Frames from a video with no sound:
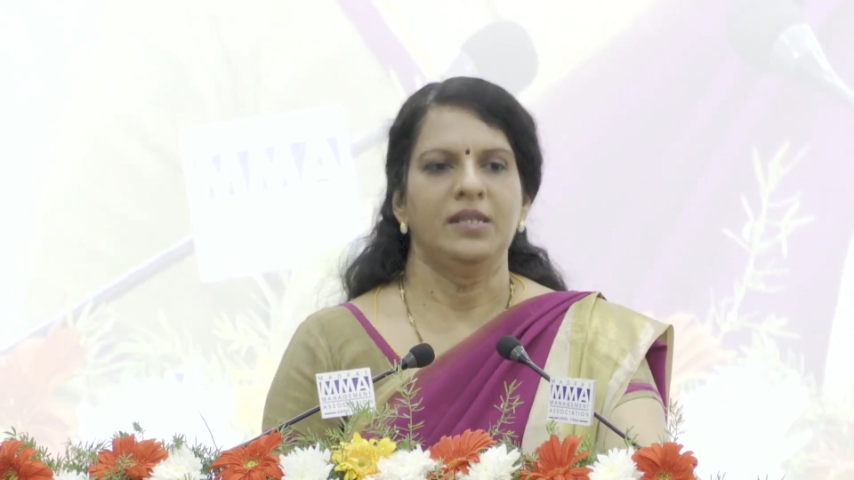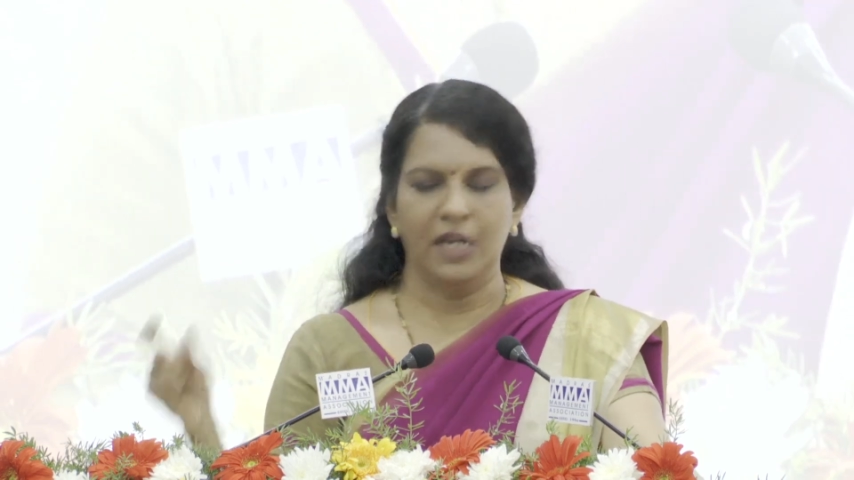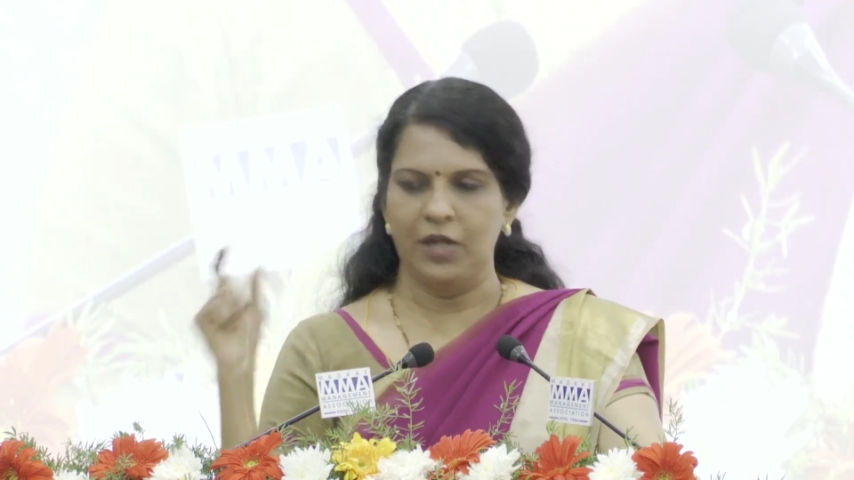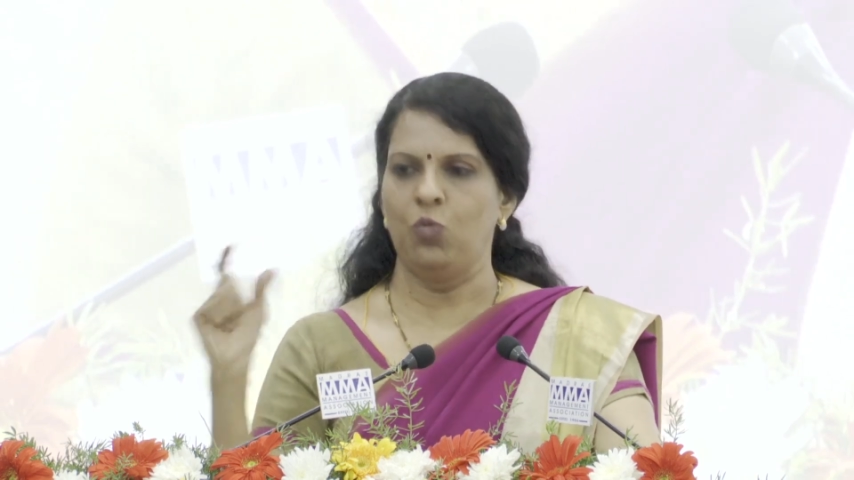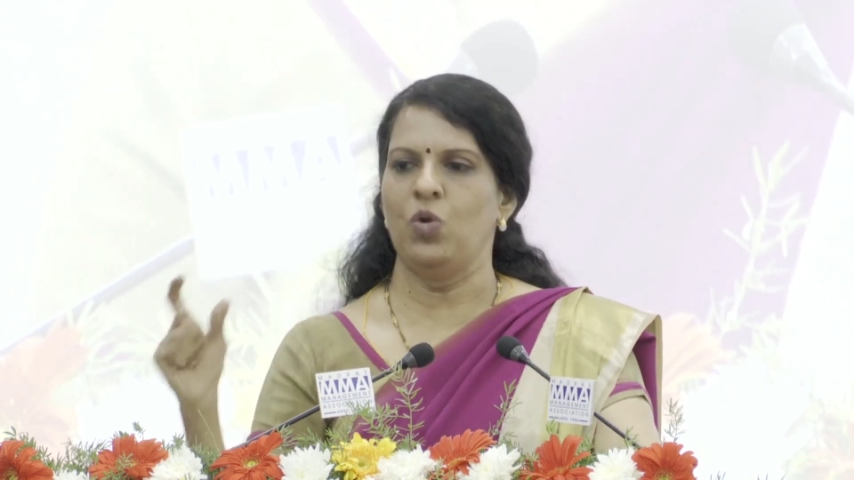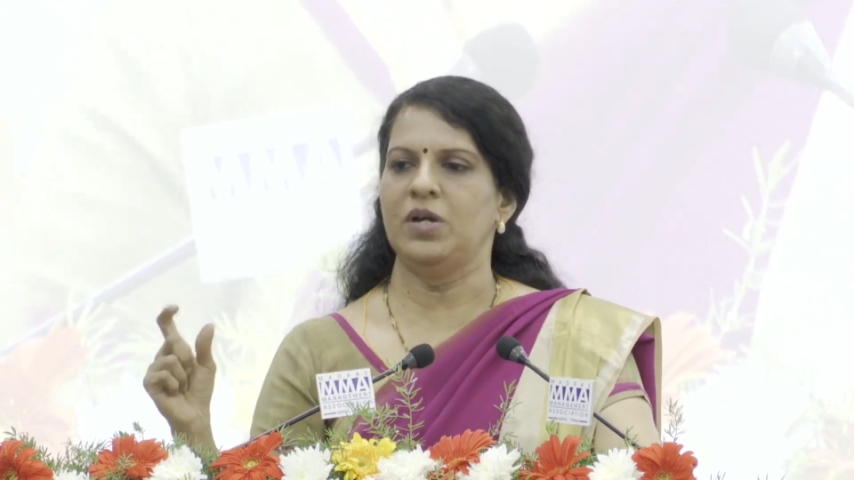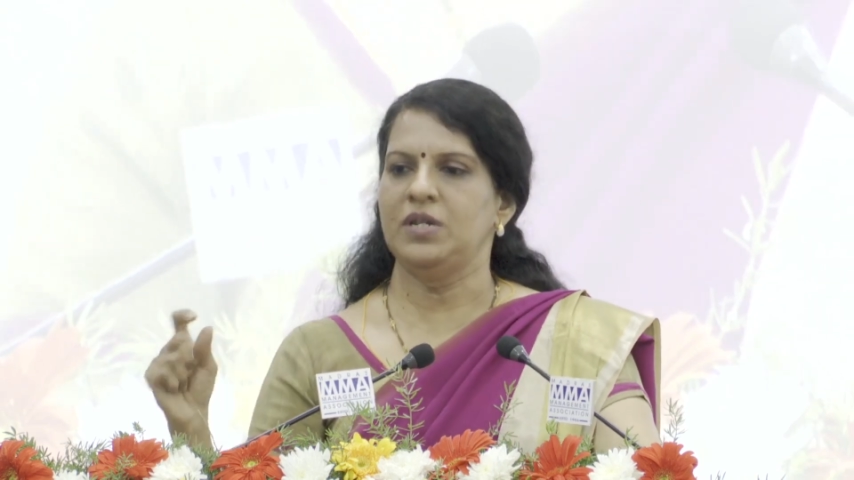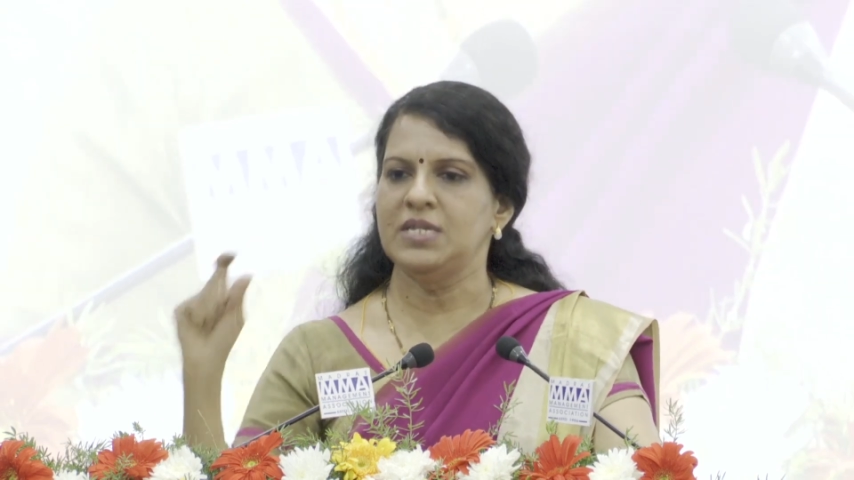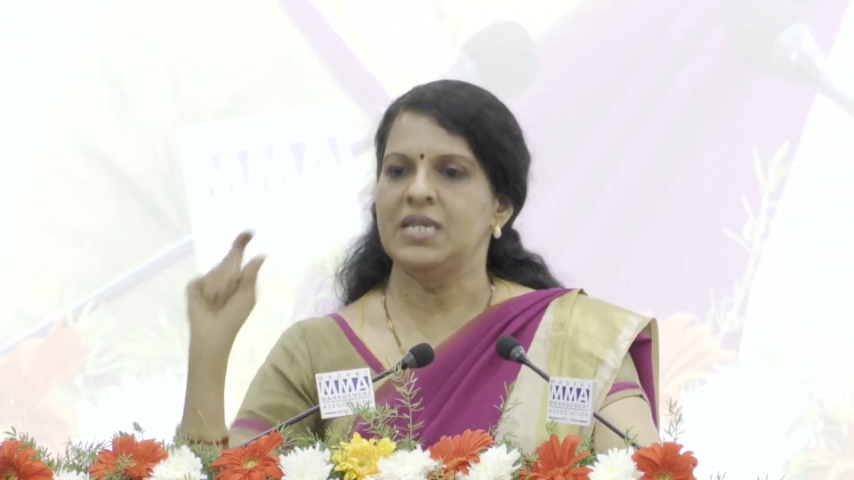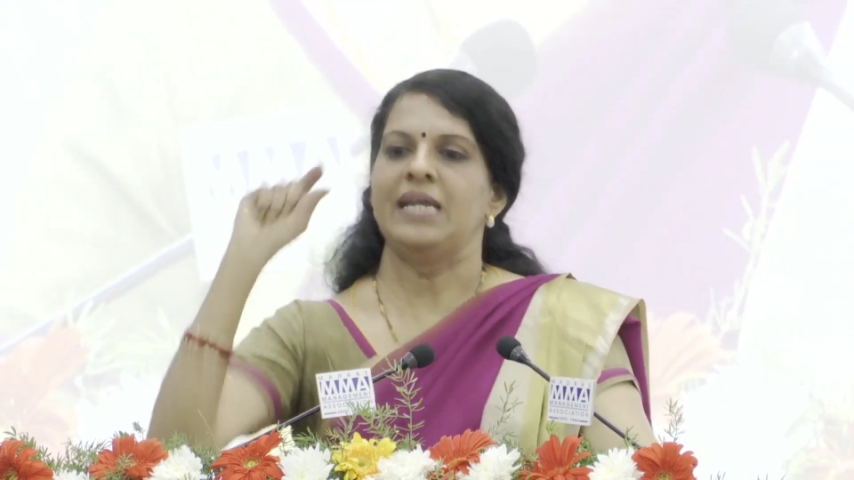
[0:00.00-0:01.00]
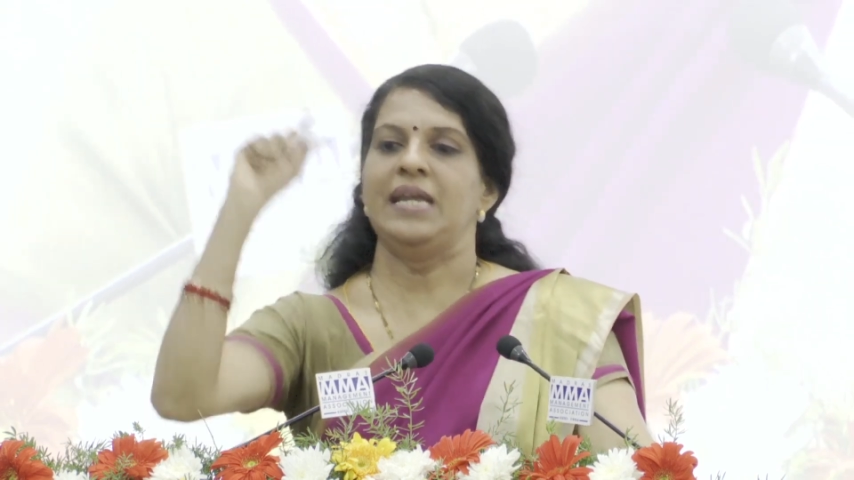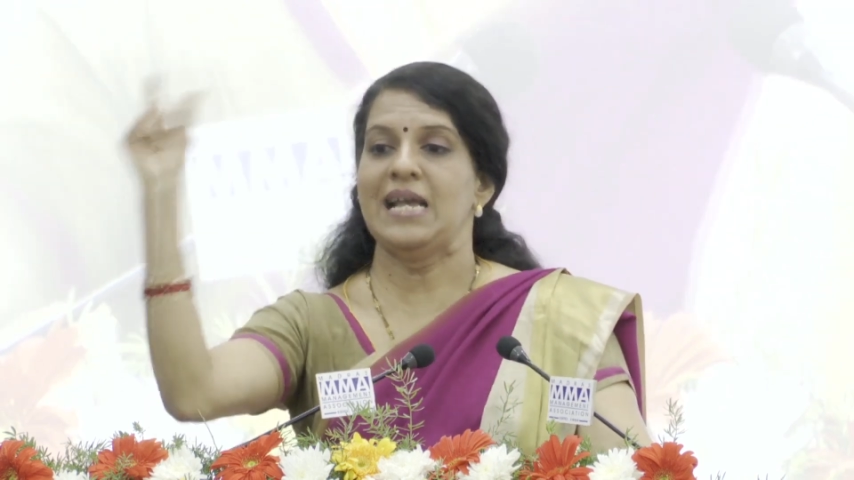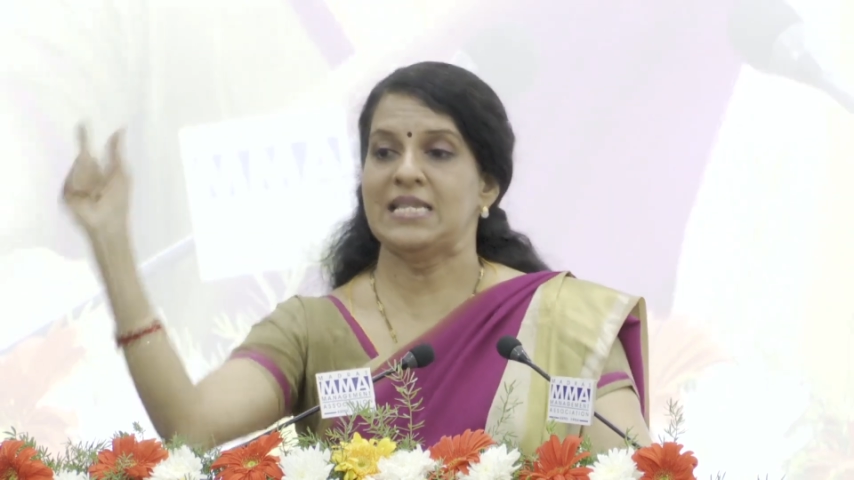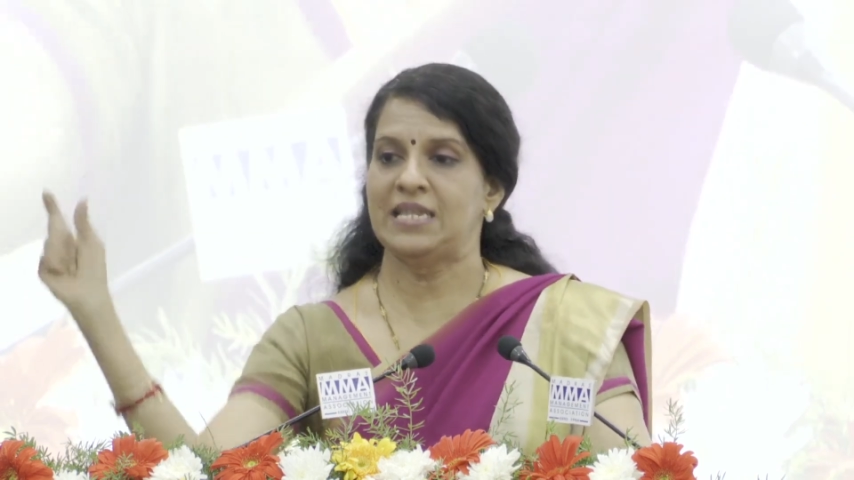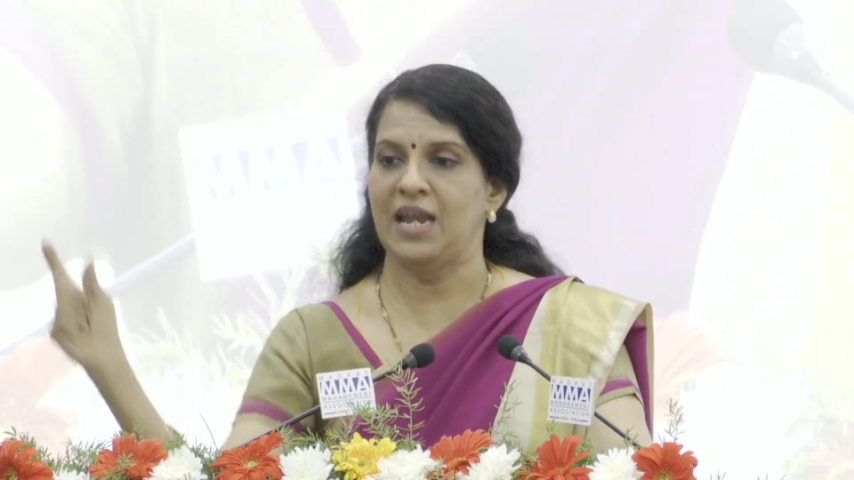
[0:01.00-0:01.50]
That word is
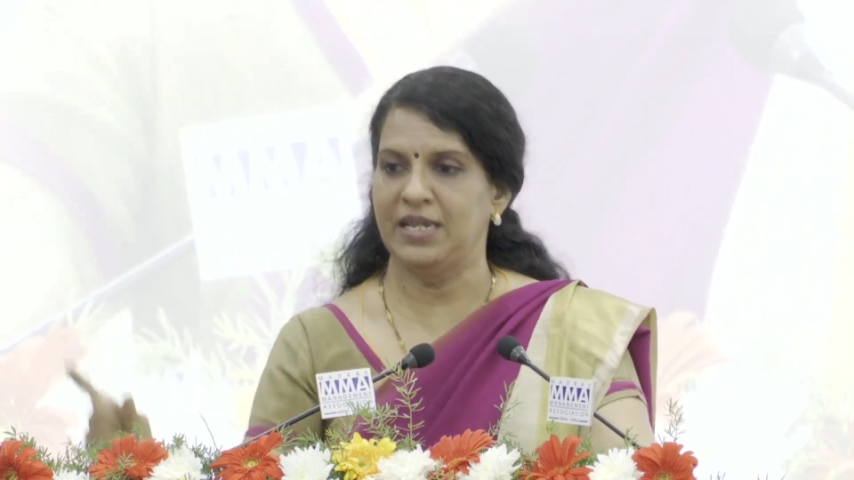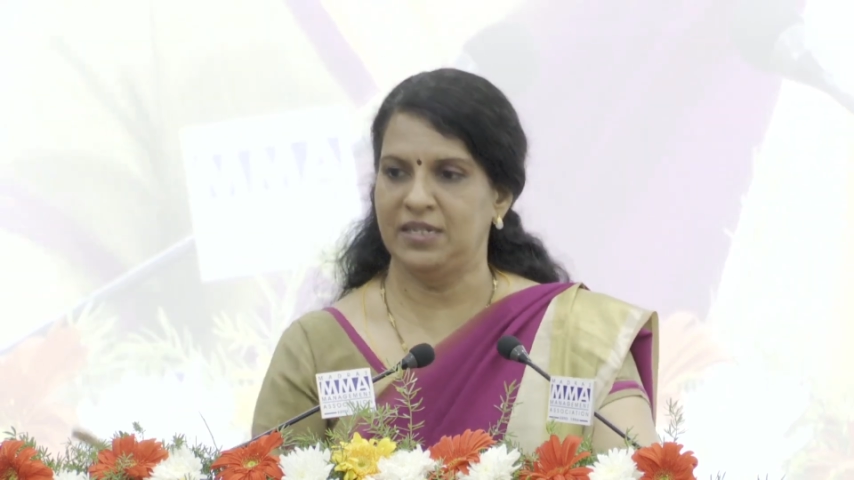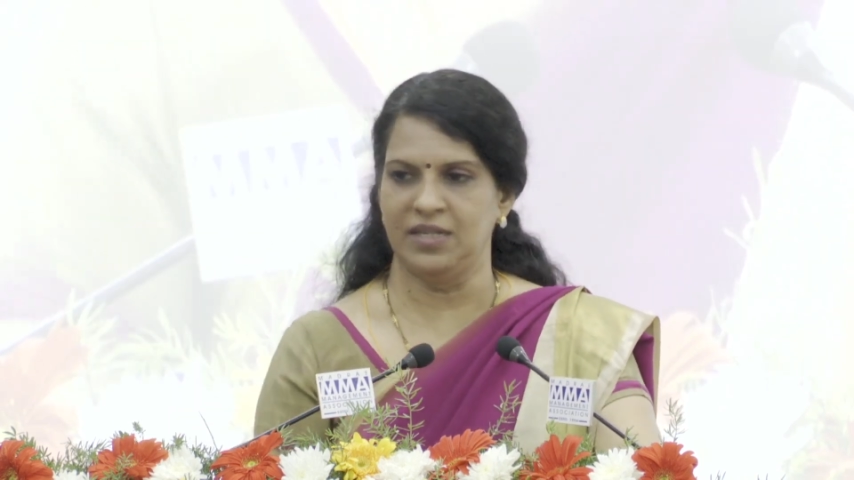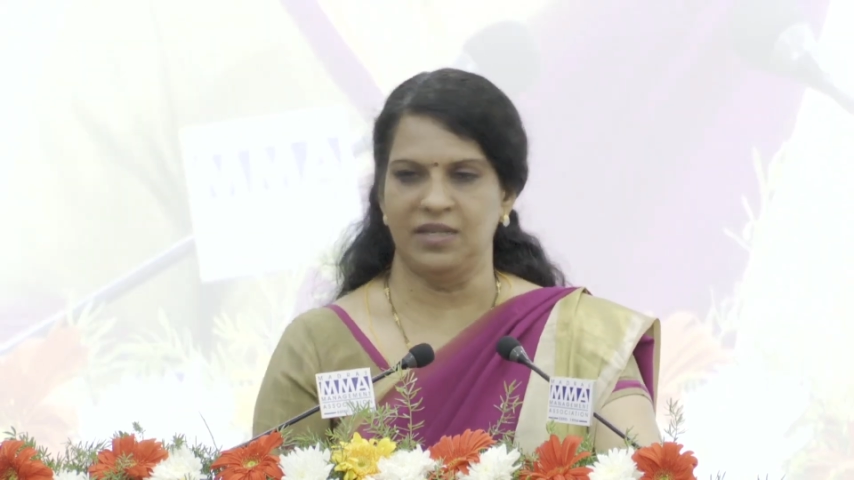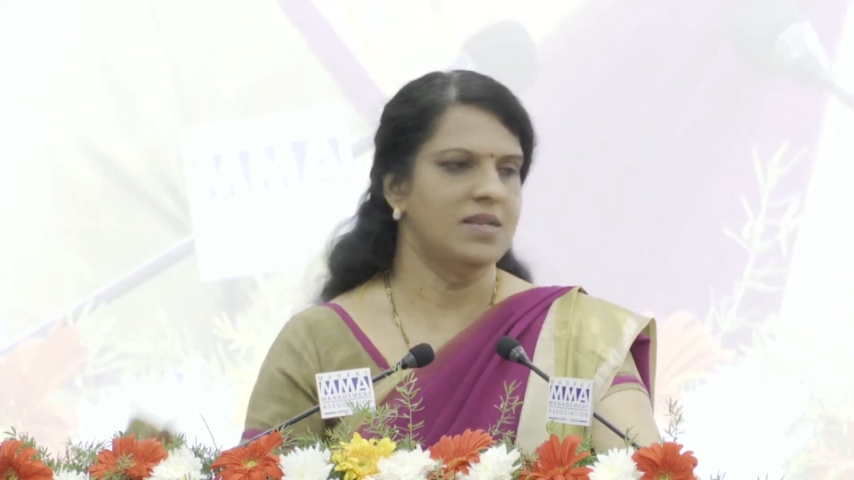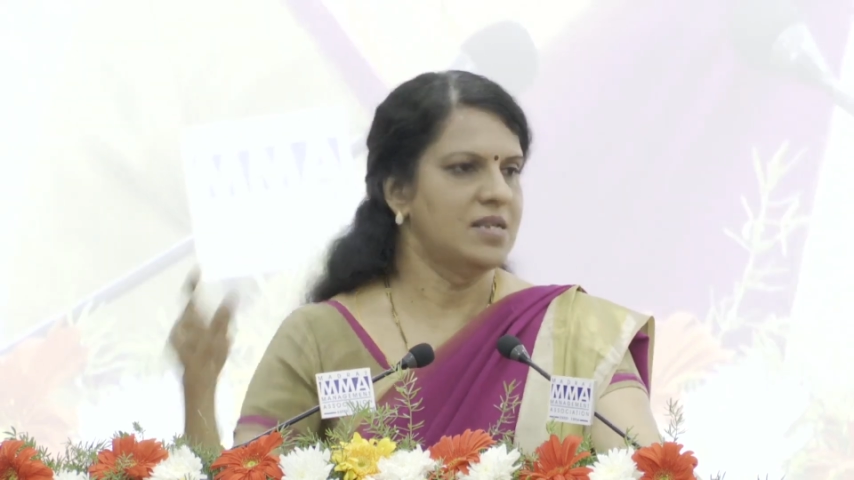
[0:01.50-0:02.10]
gaslighting.